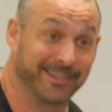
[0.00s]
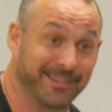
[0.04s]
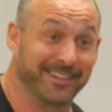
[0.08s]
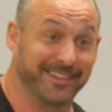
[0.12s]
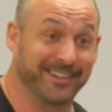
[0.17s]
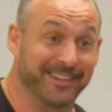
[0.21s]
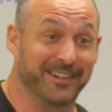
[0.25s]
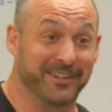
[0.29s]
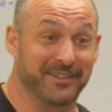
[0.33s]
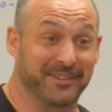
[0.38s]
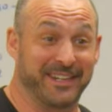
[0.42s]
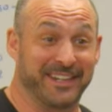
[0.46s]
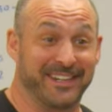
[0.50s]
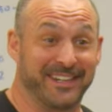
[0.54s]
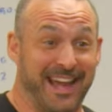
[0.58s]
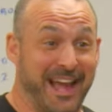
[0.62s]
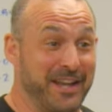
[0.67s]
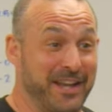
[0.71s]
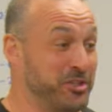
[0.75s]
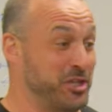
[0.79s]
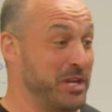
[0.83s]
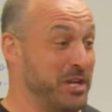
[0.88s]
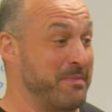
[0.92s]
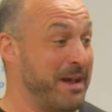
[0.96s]
you know what I mean?
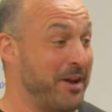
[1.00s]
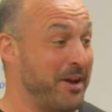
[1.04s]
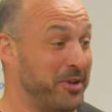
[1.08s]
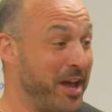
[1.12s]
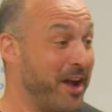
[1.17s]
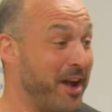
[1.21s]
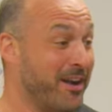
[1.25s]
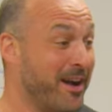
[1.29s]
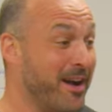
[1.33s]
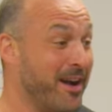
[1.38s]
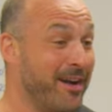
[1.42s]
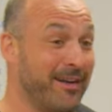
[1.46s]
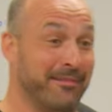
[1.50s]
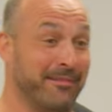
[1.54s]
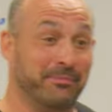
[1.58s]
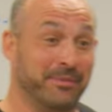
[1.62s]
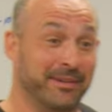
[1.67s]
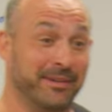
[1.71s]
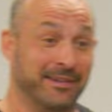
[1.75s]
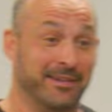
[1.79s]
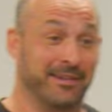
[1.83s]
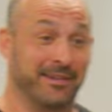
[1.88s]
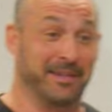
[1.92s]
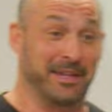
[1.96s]
At
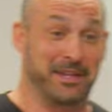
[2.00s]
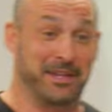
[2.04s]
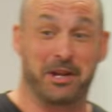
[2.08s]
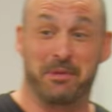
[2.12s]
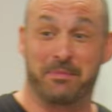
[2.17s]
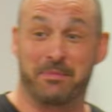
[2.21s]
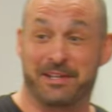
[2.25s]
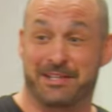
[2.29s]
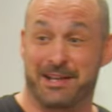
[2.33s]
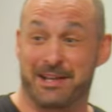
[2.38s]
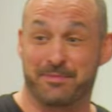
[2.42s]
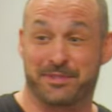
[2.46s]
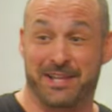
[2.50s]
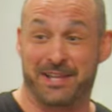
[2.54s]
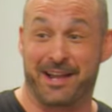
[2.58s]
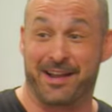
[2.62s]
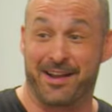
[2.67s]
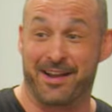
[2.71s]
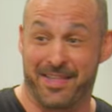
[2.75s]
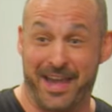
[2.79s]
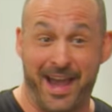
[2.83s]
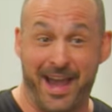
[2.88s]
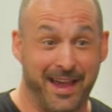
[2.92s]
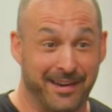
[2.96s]
gmail.com. You know how many times I
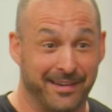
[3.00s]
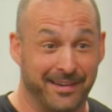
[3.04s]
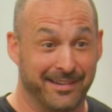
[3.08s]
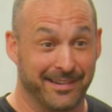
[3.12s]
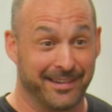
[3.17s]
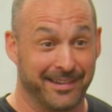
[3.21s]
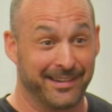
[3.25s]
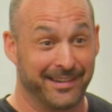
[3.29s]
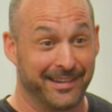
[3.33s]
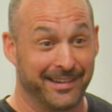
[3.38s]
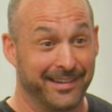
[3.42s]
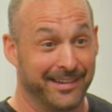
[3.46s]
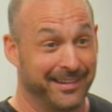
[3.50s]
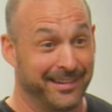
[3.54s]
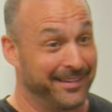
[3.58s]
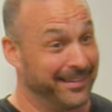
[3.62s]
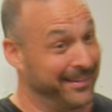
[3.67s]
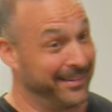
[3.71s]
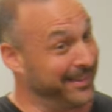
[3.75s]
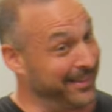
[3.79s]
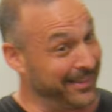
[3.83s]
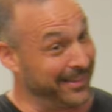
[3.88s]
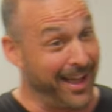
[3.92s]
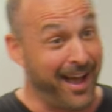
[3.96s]
got that?
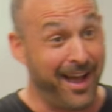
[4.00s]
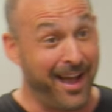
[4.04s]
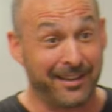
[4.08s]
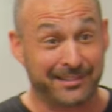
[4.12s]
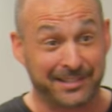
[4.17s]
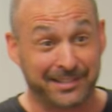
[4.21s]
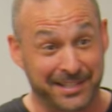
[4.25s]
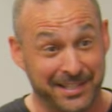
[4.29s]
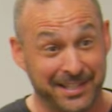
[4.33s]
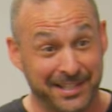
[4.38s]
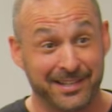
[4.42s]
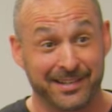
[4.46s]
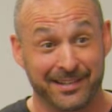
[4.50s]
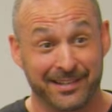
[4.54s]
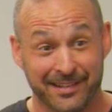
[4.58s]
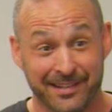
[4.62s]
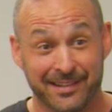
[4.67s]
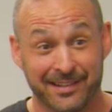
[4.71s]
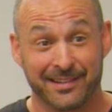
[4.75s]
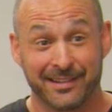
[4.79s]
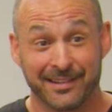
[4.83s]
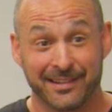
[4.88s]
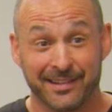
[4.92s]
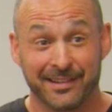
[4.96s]
Lots.
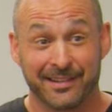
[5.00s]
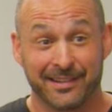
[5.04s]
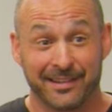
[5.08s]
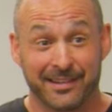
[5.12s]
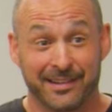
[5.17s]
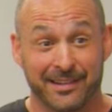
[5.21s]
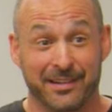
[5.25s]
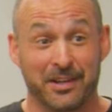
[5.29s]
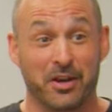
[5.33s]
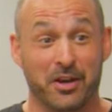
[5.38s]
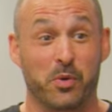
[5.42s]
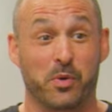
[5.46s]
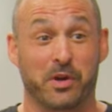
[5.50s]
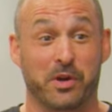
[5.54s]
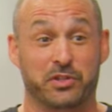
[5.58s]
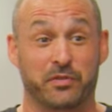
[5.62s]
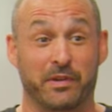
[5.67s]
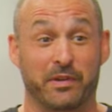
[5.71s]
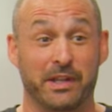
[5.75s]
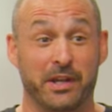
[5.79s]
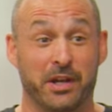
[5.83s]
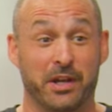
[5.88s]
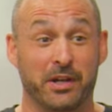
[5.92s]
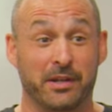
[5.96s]
You know, it
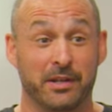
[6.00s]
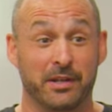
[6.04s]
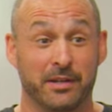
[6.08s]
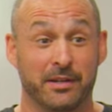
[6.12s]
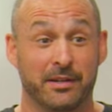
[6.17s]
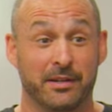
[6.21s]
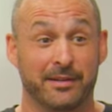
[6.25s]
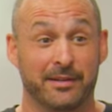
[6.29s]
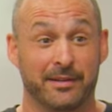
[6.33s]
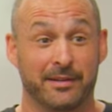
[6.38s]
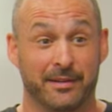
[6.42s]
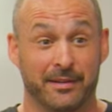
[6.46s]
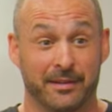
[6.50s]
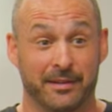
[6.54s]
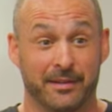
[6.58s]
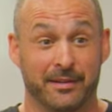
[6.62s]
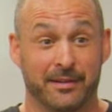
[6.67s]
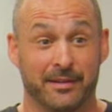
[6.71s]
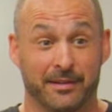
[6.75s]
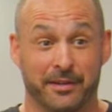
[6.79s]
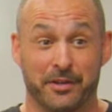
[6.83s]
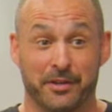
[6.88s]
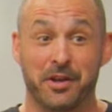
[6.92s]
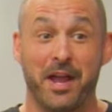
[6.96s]
works really good.
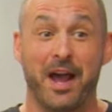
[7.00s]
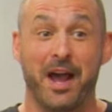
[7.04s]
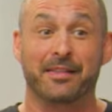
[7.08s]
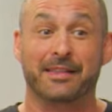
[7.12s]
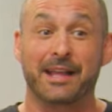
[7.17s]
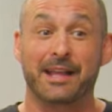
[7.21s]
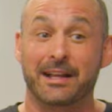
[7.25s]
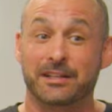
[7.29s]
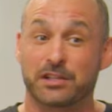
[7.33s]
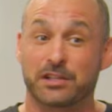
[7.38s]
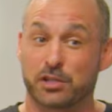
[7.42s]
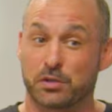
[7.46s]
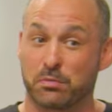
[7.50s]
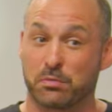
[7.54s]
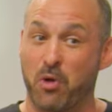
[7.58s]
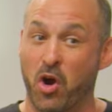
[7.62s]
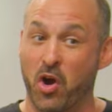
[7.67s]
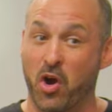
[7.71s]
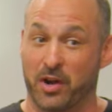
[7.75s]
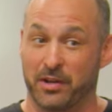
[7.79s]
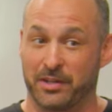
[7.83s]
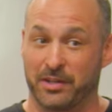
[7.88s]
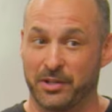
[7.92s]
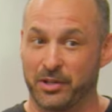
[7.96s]
They're not that
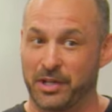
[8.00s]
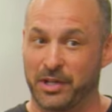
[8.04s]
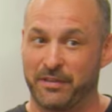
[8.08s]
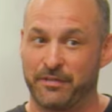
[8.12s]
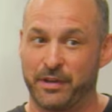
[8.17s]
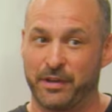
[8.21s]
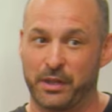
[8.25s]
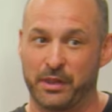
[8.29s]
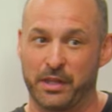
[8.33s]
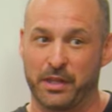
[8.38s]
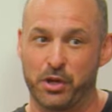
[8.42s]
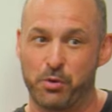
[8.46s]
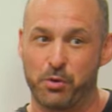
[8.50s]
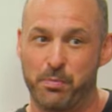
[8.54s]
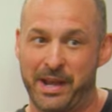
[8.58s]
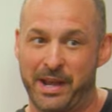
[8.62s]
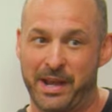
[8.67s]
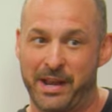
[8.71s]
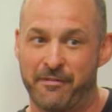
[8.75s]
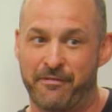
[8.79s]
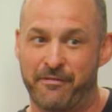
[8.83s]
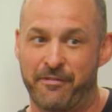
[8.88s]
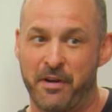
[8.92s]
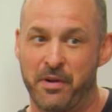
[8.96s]
smart. They'll give you a little bit
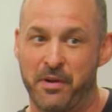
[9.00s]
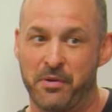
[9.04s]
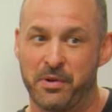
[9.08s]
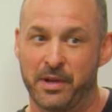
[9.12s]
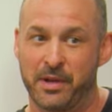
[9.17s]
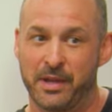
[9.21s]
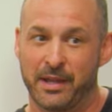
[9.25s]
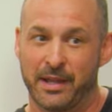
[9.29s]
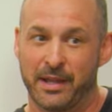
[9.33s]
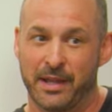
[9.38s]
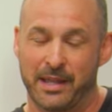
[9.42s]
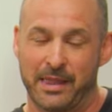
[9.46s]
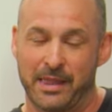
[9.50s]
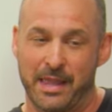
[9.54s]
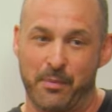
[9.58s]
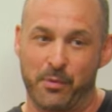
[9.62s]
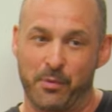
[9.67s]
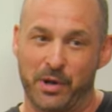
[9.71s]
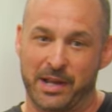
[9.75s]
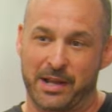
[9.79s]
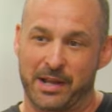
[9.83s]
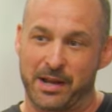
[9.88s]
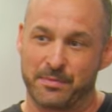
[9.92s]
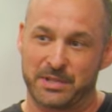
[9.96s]
of info, and then
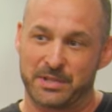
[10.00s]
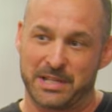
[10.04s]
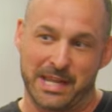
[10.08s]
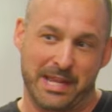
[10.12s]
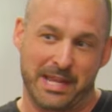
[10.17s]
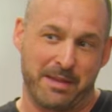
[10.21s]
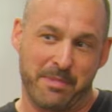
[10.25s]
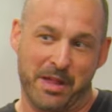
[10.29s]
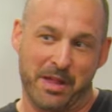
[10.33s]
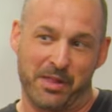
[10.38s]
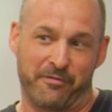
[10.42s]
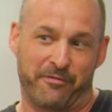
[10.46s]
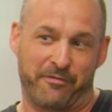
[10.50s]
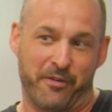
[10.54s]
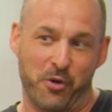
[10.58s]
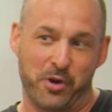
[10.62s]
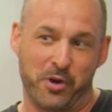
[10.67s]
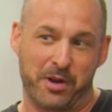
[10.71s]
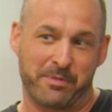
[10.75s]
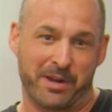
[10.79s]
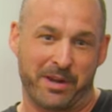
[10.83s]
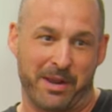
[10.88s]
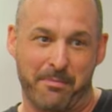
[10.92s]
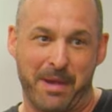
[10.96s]
when it comes to email and
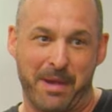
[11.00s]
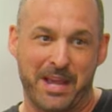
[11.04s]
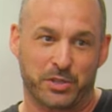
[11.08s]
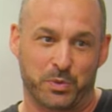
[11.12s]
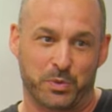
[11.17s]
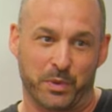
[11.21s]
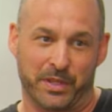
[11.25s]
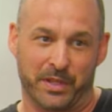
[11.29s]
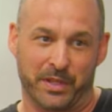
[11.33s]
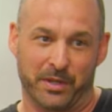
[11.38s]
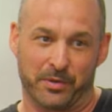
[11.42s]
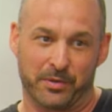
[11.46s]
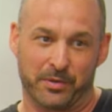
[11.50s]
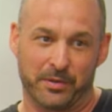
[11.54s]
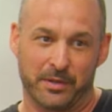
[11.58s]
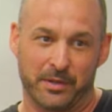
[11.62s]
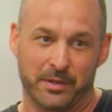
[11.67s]
phone number, they mess with you.